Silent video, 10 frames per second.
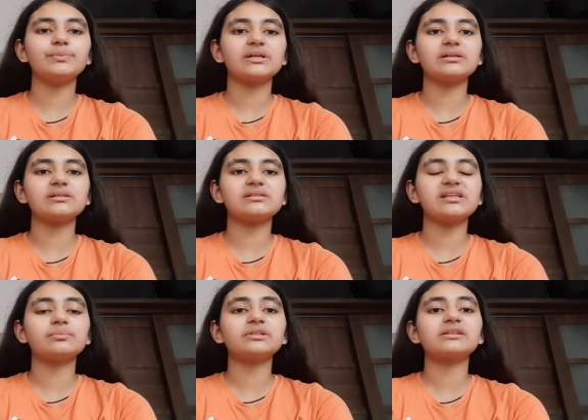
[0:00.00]
because
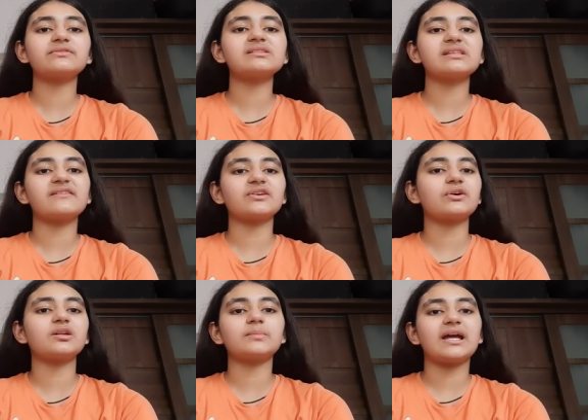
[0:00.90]
they believe in saving
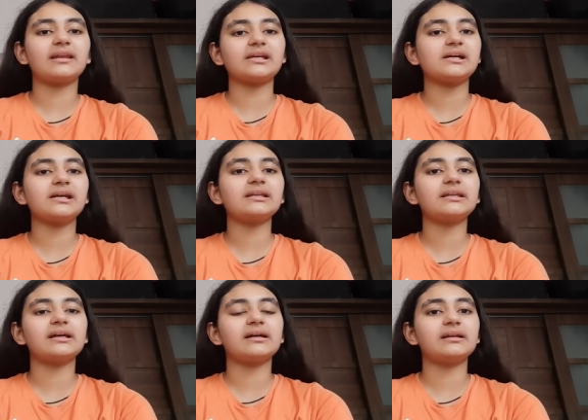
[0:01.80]
all
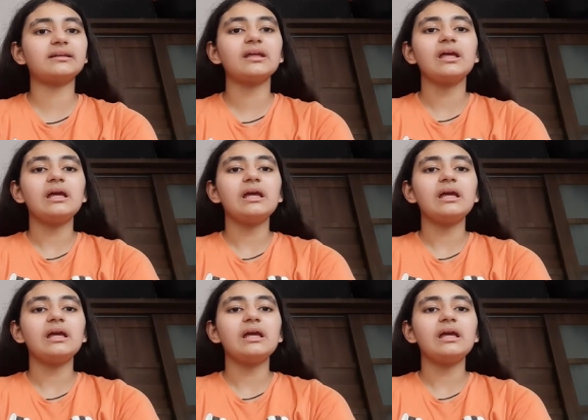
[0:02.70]
mankind and